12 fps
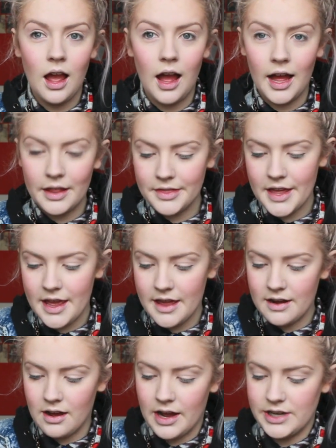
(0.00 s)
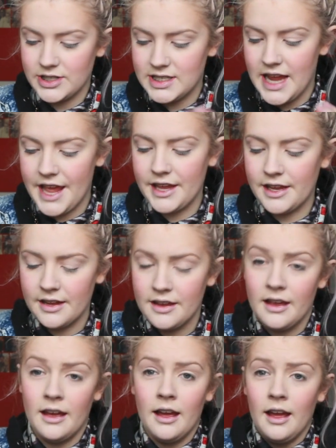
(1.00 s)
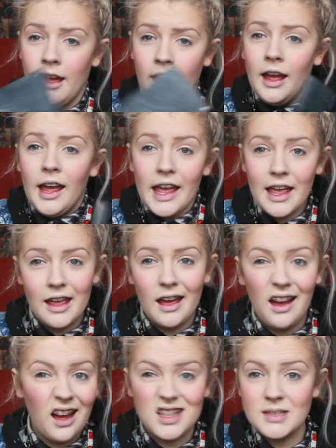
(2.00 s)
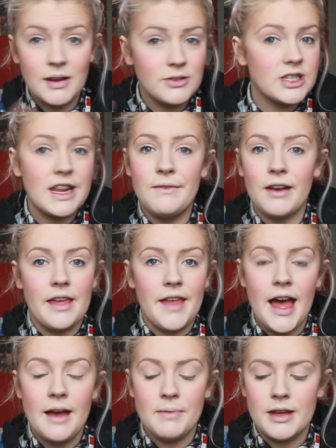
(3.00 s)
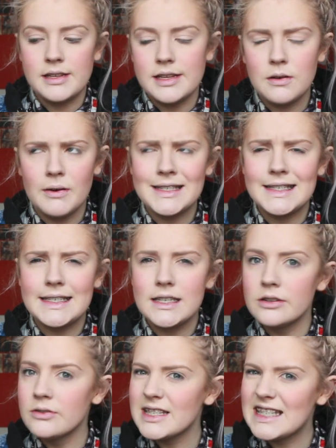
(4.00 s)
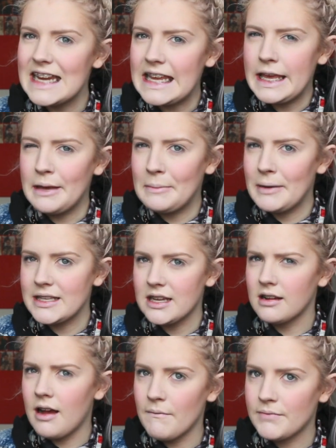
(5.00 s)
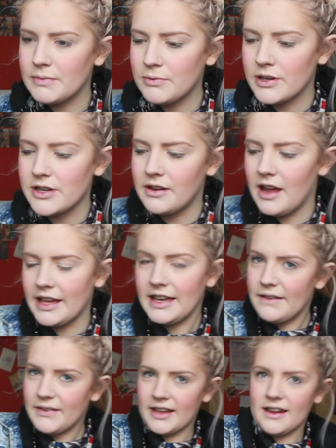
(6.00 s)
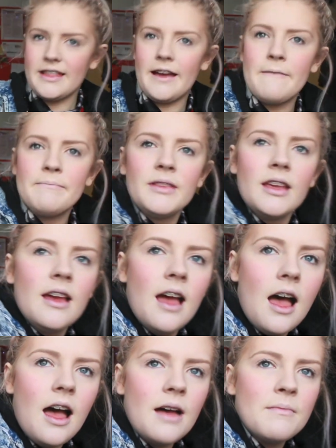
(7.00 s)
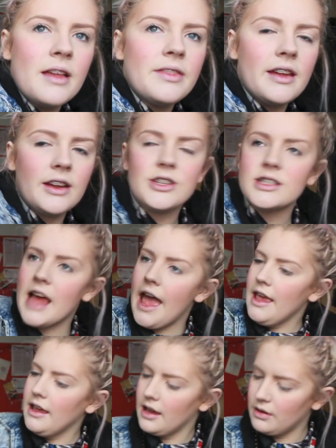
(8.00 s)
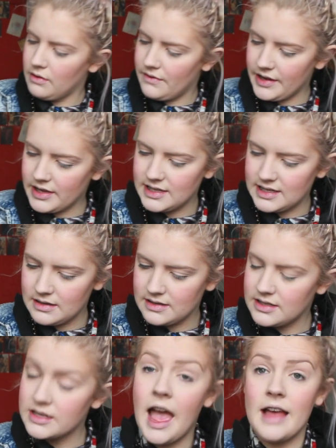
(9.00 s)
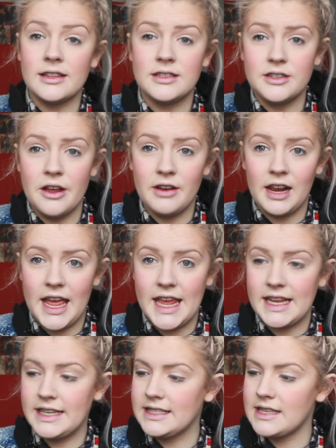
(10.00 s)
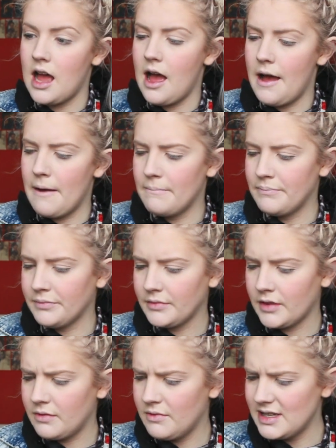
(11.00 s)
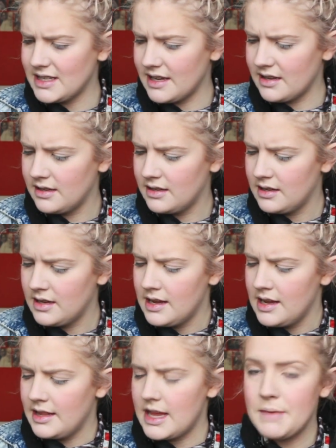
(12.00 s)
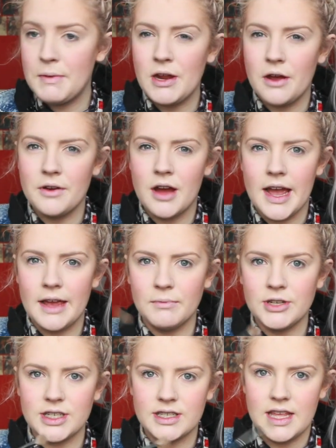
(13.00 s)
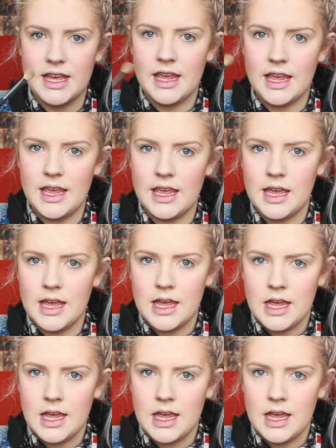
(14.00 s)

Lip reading: and then I just take, I sometimes just leave it like that, but it's quite, not sticky, but it's uncomfortable. I don't like leaving it like that. And then I just take, wait, is this? Yeah, the Sedona Lace, what is it? EB09, which is the